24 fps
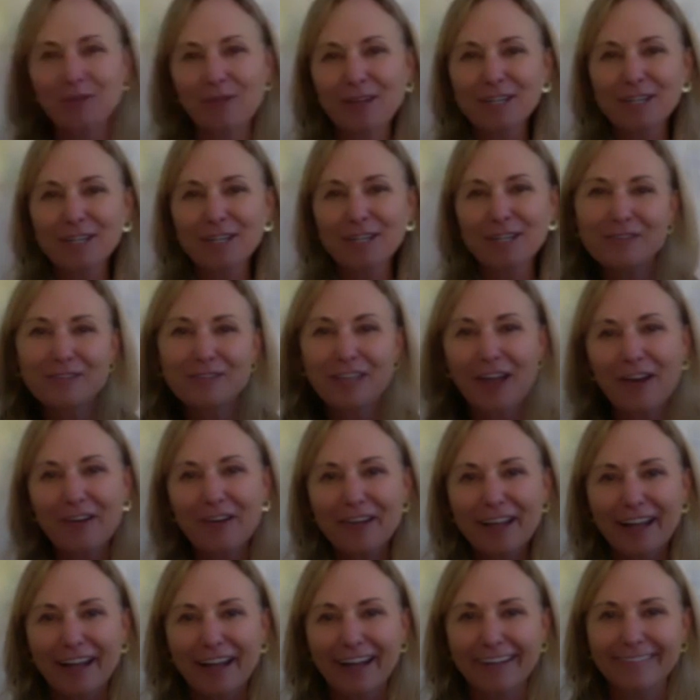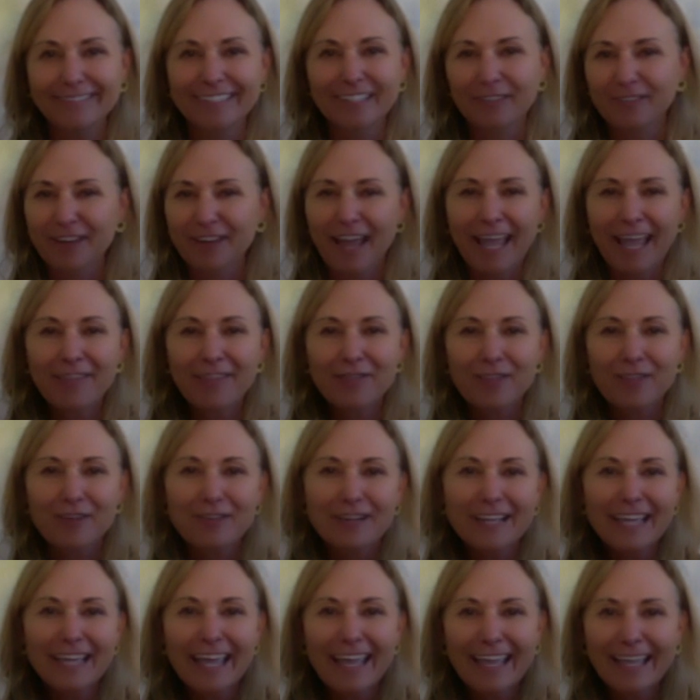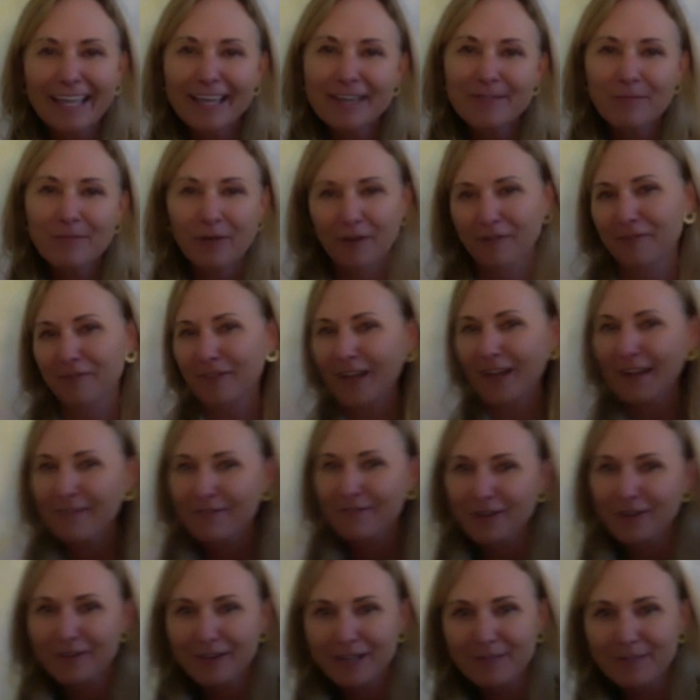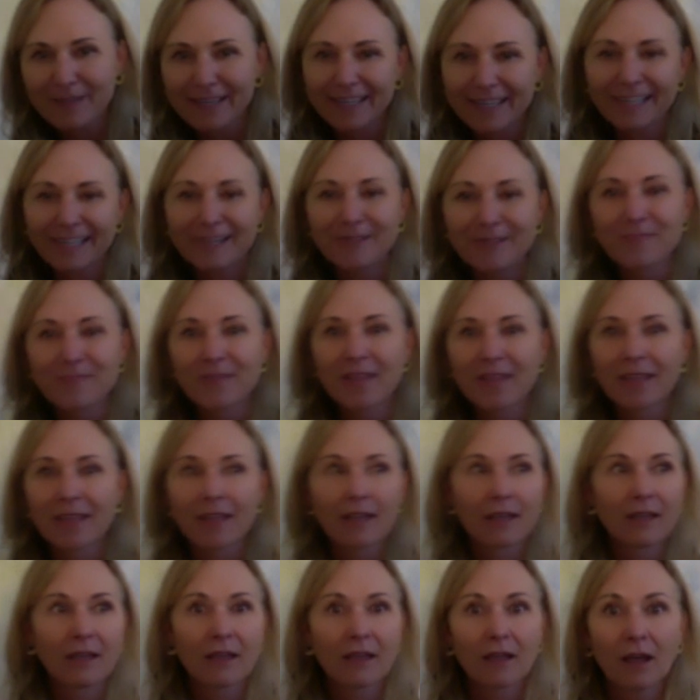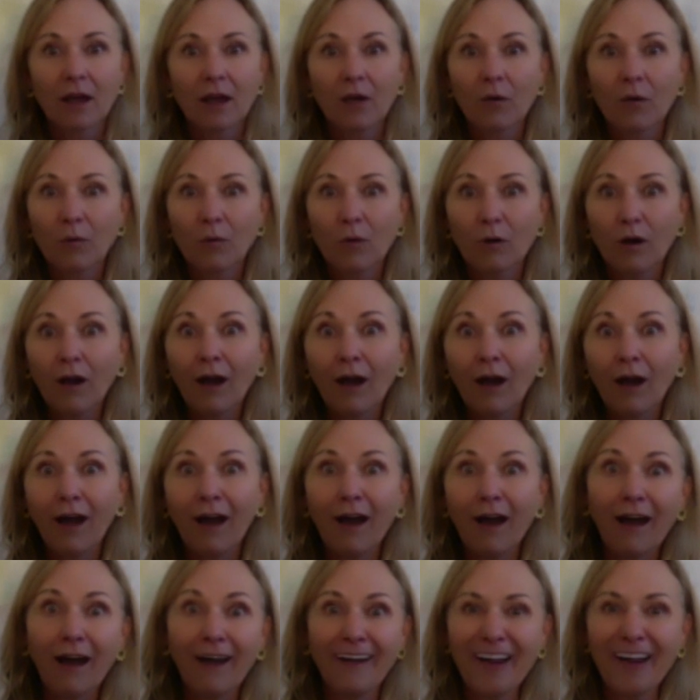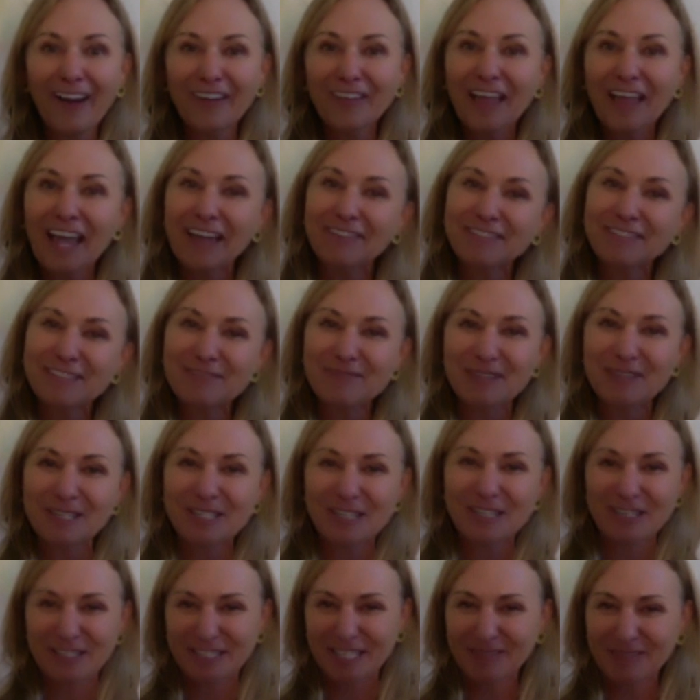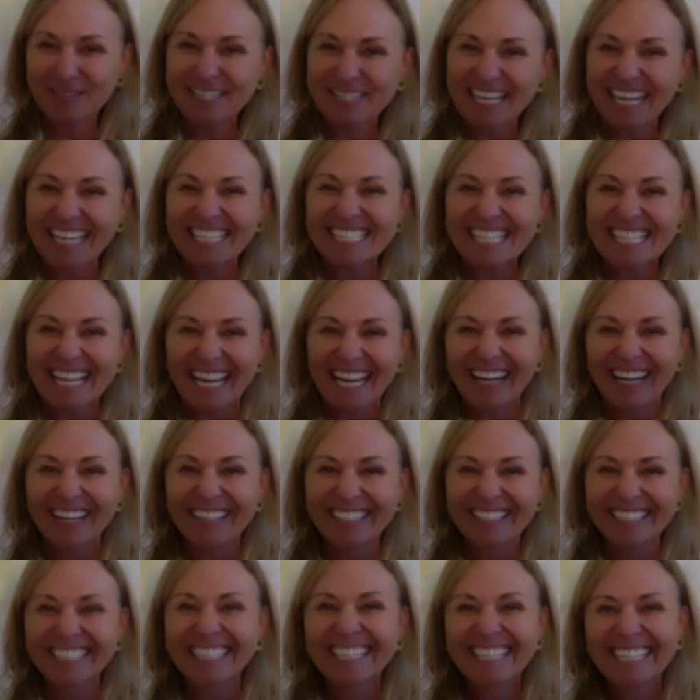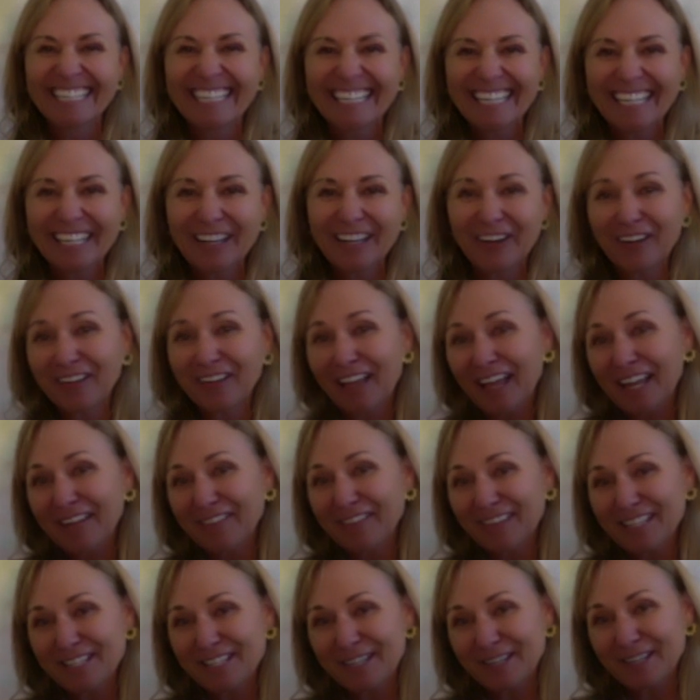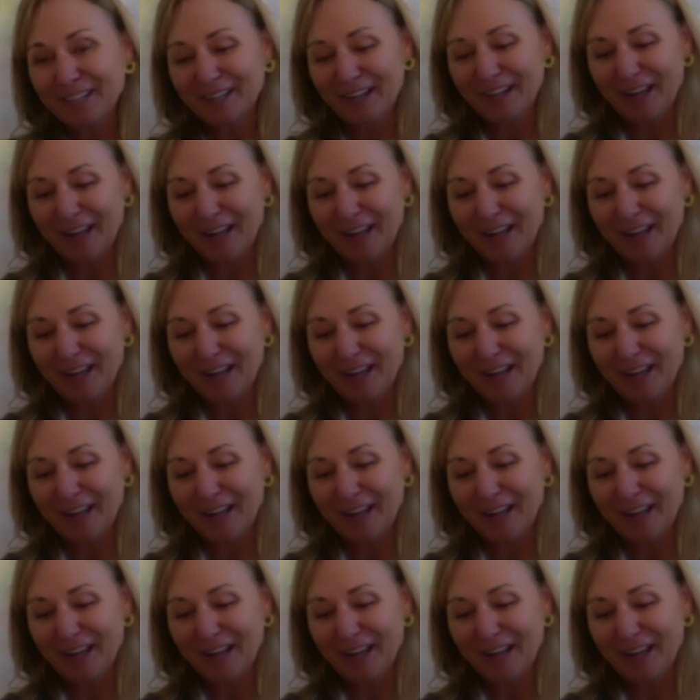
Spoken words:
to do yoga, 9:30 a.m. or 5:30 p.m. Well, our lives have been turned upside down. A lot of us are,